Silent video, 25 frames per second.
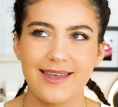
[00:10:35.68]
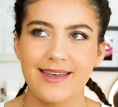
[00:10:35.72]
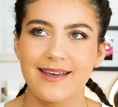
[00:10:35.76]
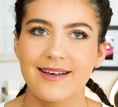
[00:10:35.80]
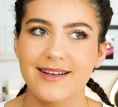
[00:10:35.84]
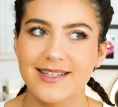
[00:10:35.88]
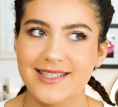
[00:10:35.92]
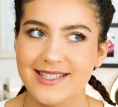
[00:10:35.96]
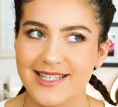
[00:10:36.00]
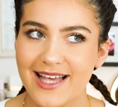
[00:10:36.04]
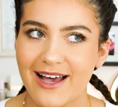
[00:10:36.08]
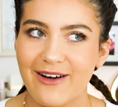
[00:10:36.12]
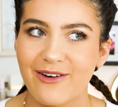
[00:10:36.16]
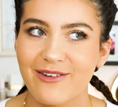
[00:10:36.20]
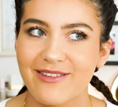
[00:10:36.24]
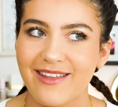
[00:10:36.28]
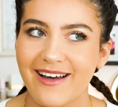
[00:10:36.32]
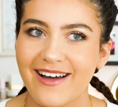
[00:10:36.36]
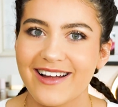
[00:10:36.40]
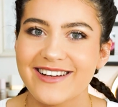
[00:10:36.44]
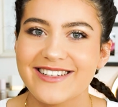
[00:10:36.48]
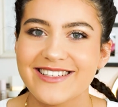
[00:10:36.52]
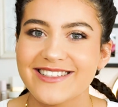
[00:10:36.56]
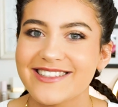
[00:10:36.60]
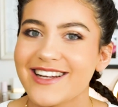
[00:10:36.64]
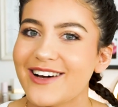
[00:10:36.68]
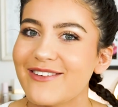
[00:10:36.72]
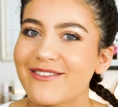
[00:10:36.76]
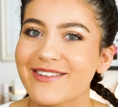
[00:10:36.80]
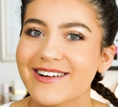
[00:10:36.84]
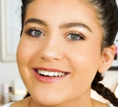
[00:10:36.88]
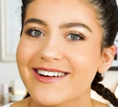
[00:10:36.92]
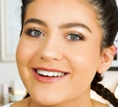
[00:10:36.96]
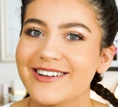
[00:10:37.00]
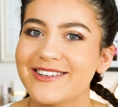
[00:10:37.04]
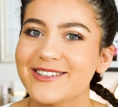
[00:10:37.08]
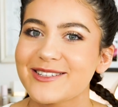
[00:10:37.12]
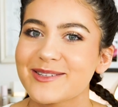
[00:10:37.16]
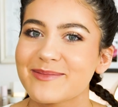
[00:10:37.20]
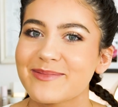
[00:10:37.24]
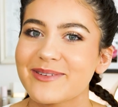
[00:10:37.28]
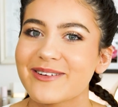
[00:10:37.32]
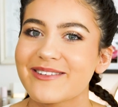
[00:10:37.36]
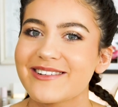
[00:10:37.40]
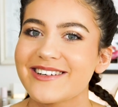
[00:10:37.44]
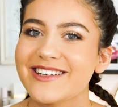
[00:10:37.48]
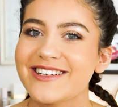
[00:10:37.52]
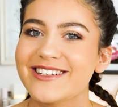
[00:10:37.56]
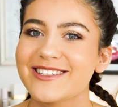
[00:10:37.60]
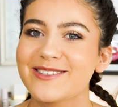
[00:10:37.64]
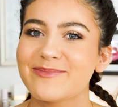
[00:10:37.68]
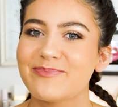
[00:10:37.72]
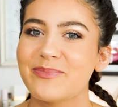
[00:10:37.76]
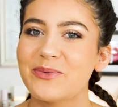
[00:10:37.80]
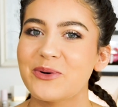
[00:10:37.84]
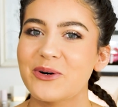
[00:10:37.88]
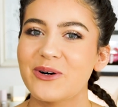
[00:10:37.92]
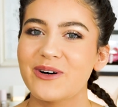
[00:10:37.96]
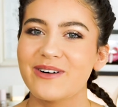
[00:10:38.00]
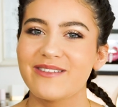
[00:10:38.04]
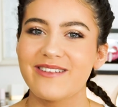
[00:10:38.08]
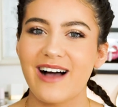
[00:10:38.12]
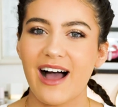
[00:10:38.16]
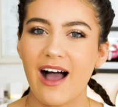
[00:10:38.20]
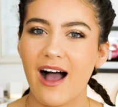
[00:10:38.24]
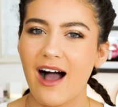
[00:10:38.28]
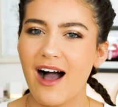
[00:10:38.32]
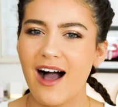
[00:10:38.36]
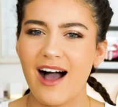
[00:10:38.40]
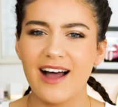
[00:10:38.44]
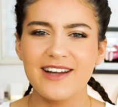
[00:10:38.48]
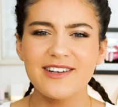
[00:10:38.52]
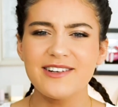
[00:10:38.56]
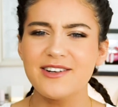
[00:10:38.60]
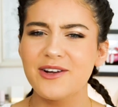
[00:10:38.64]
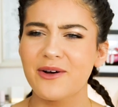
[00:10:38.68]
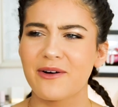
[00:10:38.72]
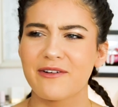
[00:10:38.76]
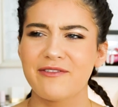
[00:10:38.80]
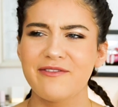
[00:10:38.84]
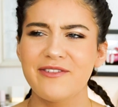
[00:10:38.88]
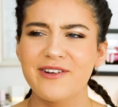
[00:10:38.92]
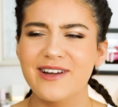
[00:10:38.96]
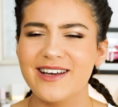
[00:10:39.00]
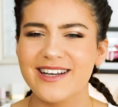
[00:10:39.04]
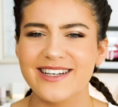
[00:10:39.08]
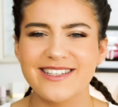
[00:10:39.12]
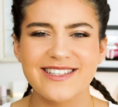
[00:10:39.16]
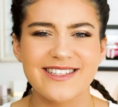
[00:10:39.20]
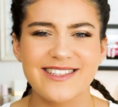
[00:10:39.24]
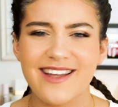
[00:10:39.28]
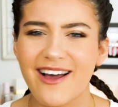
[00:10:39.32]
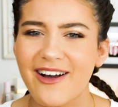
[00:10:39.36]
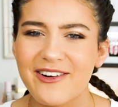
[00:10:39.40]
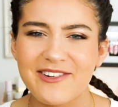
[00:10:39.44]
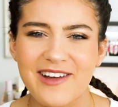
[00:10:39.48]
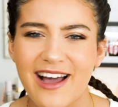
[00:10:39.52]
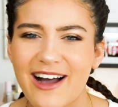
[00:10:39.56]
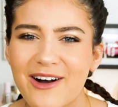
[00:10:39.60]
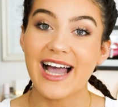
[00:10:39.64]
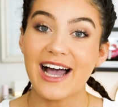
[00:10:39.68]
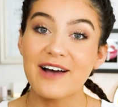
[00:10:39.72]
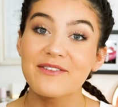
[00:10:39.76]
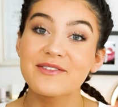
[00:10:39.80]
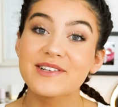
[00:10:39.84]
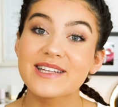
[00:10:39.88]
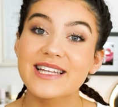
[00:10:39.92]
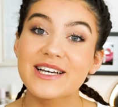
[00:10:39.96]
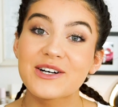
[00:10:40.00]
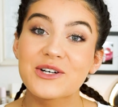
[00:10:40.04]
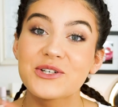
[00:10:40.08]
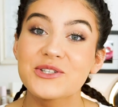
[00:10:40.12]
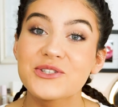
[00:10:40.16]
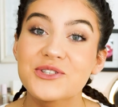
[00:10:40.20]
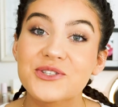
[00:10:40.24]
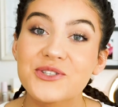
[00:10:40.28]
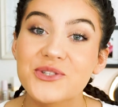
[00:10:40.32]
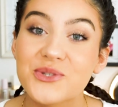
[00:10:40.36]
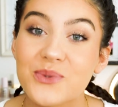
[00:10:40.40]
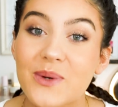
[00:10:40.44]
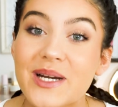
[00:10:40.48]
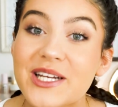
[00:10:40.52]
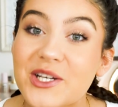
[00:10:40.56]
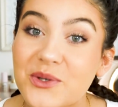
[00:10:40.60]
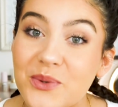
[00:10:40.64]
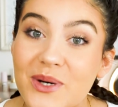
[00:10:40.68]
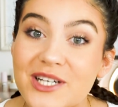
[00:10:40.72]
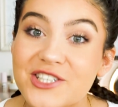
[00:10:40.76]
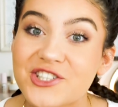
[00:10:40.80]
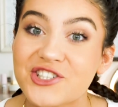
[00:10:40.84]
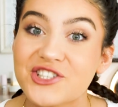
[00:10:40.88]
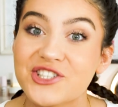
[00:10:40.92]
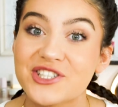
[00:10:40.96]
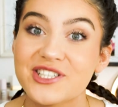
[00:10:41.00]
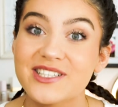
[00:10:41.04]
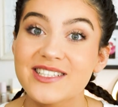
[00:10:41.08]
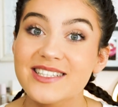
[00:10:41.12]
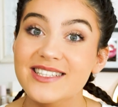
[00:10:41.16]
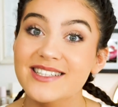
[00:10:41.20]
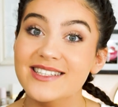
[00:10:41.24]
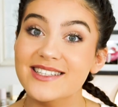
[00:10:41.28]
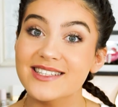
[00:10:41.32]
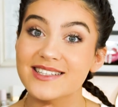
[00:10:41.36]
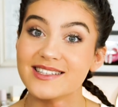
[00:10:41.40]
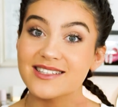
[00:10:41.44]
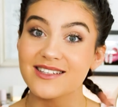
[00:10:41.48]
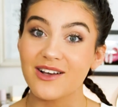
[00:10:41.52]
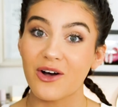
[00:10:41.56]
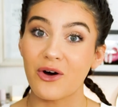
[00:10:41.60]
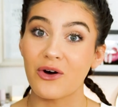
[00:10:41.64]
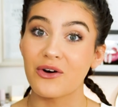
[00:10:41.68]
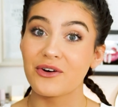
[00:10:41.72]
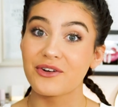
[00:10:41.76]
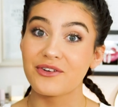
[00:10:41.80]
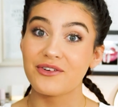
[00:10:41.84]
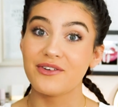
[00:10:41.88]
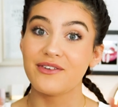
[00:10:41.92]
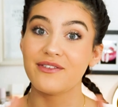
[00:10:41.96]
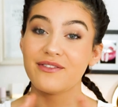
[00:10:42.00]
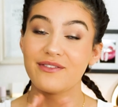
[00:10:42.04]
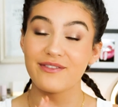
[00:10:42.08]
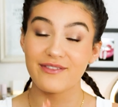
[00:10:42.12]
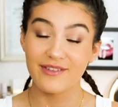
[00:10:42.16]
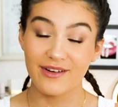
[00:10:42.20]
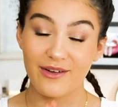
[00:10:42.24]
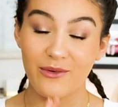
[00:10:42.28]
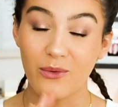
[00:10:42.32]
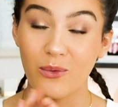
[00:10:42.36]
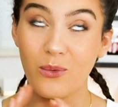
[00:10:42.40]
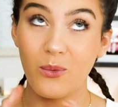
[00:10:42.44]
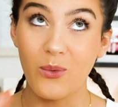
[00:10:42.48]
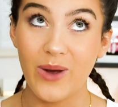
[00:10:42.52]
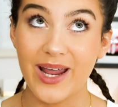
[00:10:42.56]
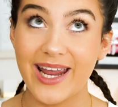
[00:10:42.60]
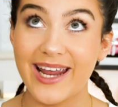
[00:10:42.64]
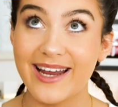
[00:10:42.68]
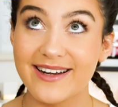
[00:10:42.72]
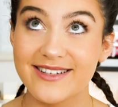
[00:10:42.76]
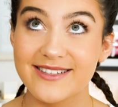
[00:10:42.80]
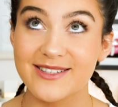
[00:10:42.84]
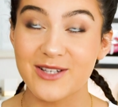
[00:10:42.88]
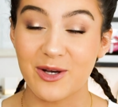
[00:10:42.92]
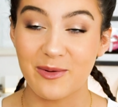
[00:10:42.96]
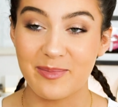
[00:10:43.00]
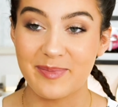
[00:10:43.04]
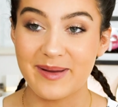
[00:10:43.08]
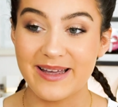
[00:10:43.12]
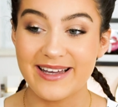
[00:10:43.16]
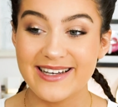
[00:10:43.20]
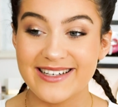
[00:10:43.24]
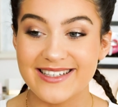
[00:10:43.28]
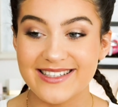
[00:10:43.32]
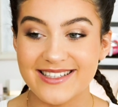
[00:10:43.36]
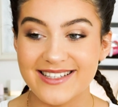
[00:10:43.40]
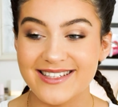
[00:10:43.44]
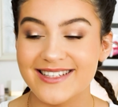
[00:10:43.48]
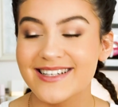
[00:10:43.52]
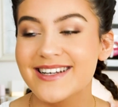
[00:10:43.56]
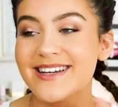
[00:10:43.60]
he could tell that I didn't have a clue, to be honest, but I don't know, I feel like I styled out. After the 120 questions on weird topics,